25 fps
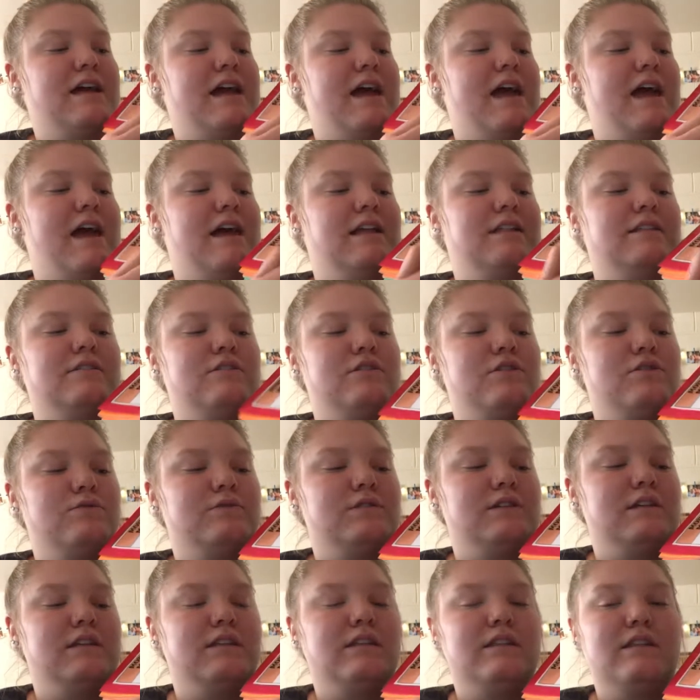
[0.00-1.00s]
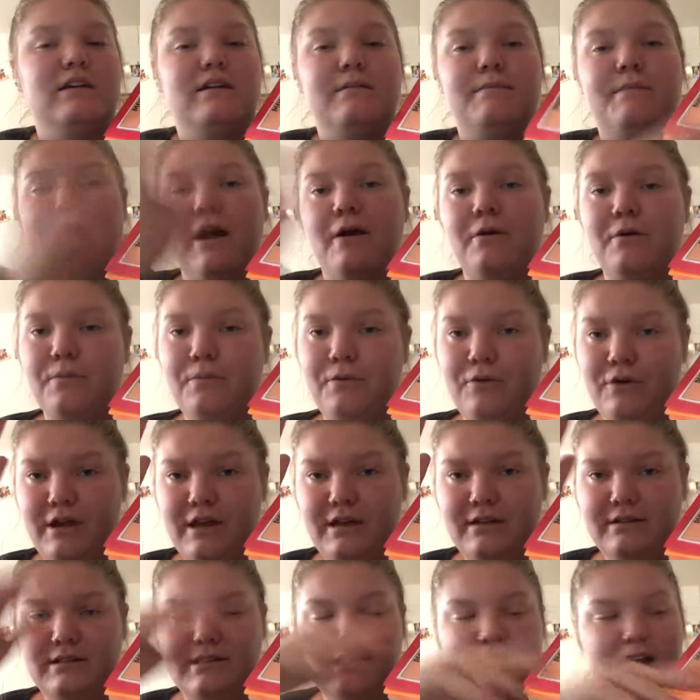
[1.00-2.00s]
and using the
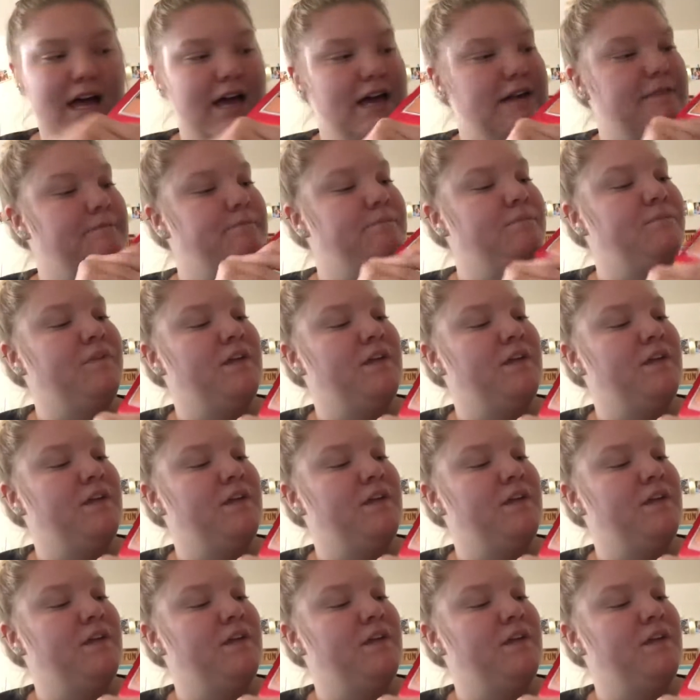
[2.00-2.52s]
PowerPoint slide.